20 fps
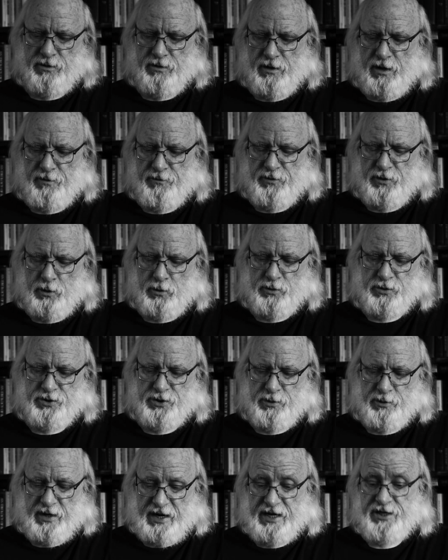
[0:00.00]
of those
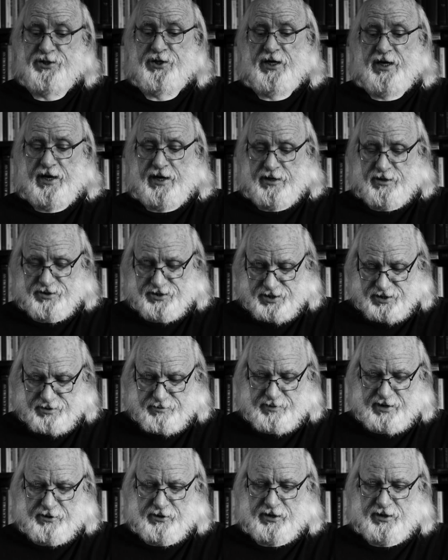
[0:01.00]
who were educators in
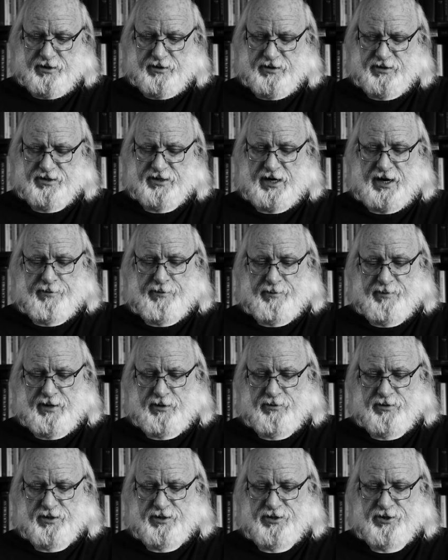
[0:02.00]
America at the time,
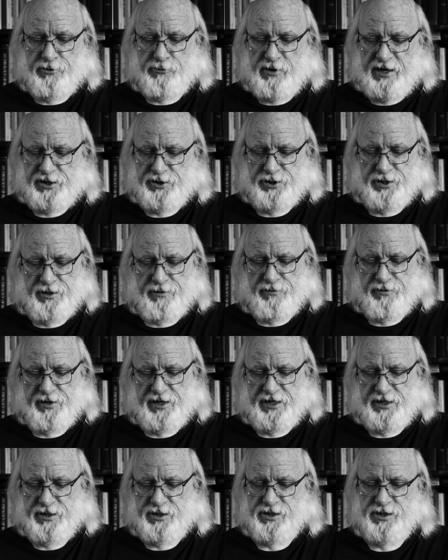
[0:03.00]
about the direction of
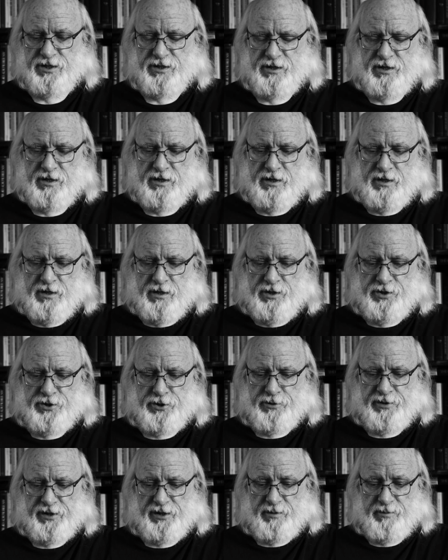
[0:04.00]
things
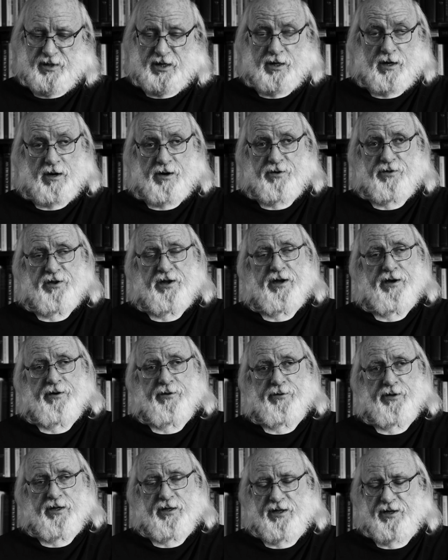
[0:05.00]
during the McCarthy
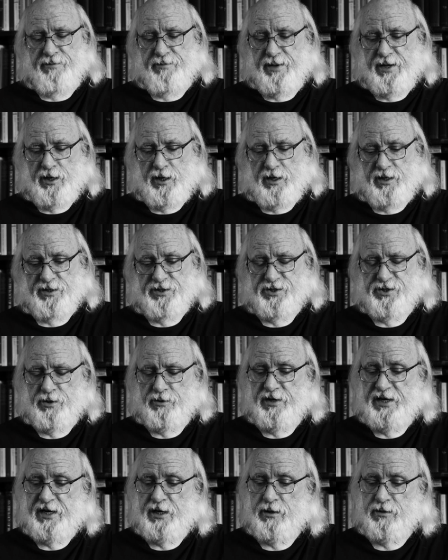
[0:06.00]
era and beyond.
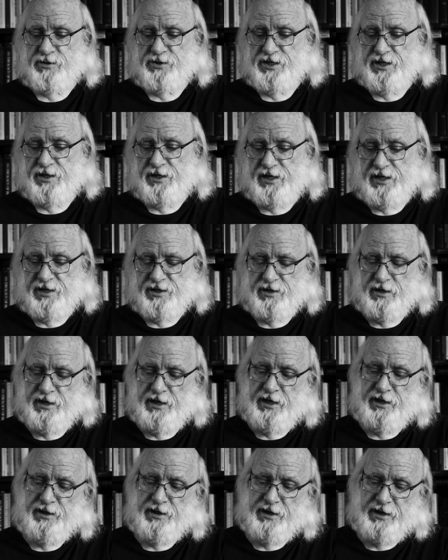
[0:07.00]
So he goes in the
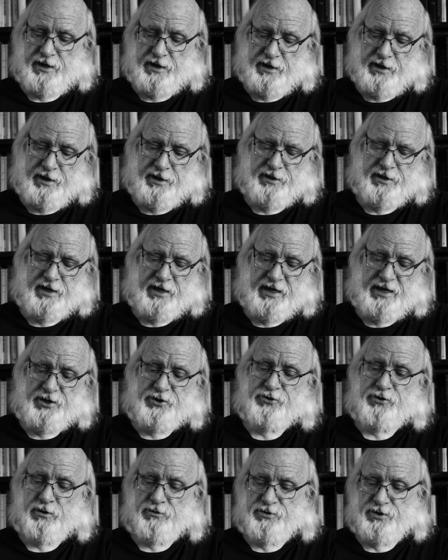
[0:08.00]
in the in the
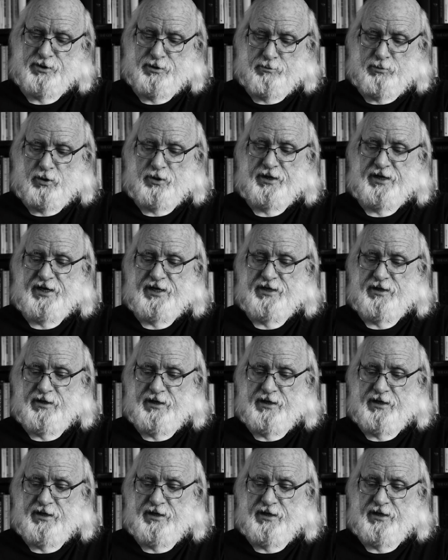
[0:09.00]
intro to the book. He